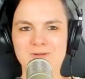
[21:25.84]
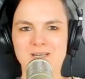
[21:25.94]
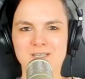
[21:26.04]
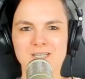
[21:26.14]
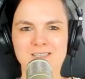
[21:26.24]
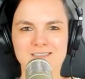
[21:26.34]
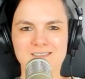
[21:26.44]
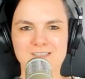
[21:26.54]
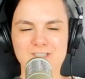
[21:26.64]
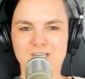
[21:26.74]
learned
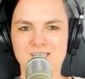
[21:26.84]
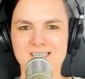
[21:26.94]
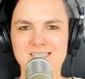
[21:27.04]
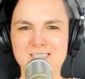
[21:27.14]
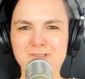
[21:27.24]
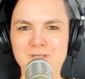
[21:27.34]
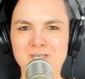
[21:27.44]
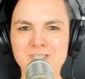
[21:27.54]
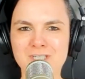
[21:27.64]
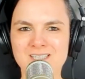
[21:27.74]
Chinese. Did you
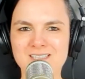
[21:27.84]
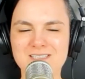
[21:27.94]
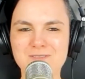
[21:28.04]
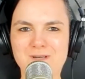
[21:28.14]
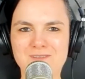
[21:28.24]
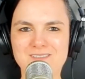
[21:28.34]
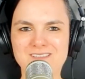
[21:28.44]
learn Chinese as well?